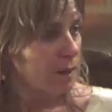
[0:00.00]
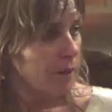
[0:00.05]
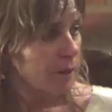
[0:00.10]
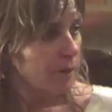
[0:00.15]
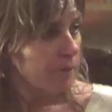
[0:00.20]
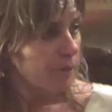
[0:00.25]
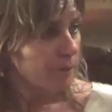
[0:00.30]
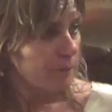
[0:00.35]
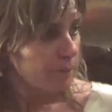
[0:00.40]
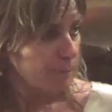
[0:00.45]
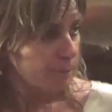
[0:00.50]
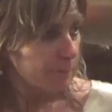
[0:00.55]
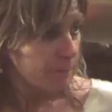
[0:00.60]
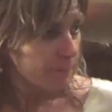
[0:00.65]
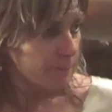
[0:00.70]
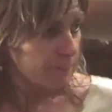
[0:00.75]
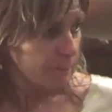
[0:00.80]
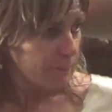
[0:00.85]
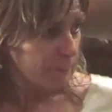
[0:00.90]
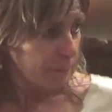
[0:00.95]
It doesn't
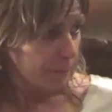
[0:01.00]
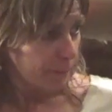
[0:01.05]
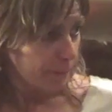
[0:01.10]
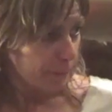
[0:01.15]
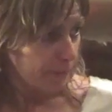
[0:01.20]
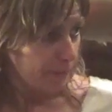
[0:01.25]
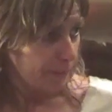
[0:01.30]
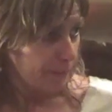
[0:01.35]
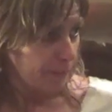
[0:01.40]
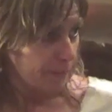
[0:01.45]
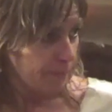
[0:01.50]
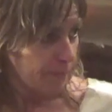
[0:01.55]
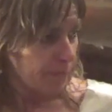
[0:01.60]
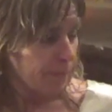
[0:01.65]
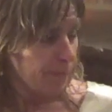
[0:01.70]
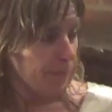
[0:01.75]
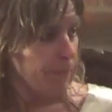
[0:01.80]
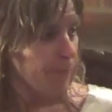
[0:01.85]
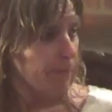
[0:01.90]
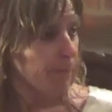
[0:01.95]
come
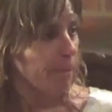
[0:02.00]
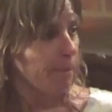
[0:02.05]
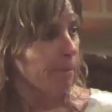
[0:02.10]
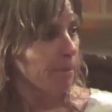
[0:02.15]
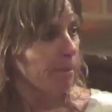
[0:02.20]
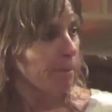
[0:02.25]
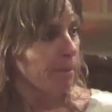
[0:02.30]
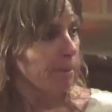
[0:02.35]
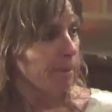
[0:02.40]
into the body.